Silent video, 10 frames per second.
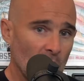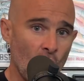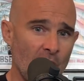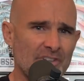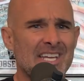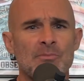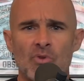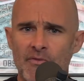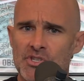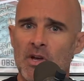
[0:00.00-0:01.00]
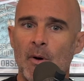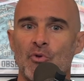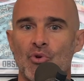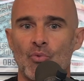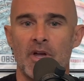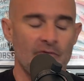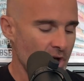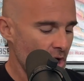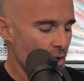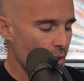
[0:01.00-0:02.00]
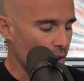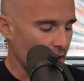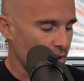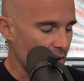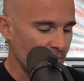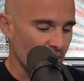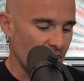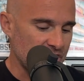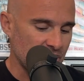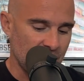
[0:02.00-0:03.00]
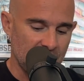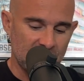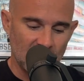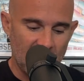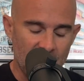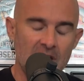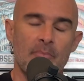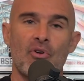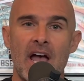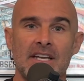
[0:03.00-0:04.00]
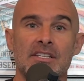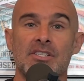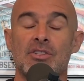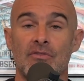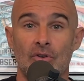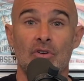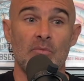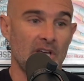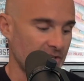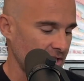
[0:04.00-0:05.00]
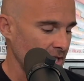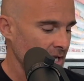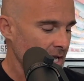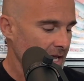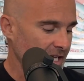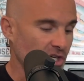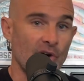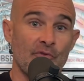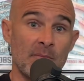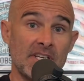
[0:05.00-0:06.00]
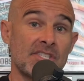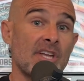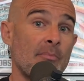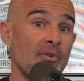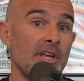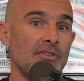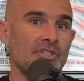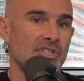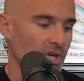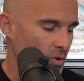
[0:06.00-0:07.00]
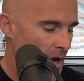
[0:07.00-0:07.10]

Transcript: Oftentimes when I first come up with a riff or a chord progression, until I've kind of practiced the vocal melody, it's hard for me to separate the two.